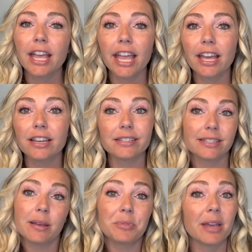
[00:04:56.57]
And
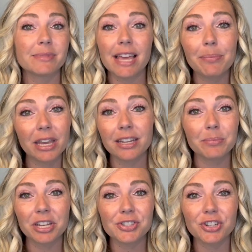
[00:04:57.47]
sometimes that made
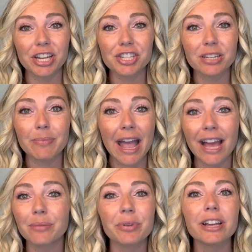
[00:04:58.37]
administration
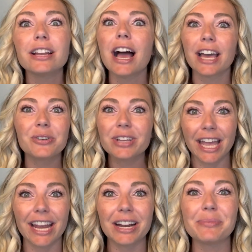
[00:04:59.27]
mad, but I don't
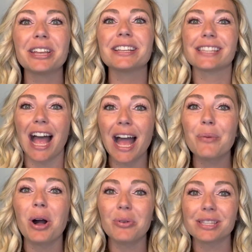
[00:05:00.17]
care because I
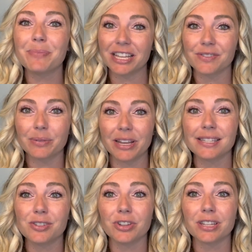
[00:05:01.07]
want what's best for my
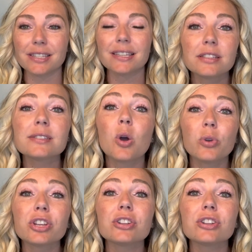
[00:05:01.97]
students. So your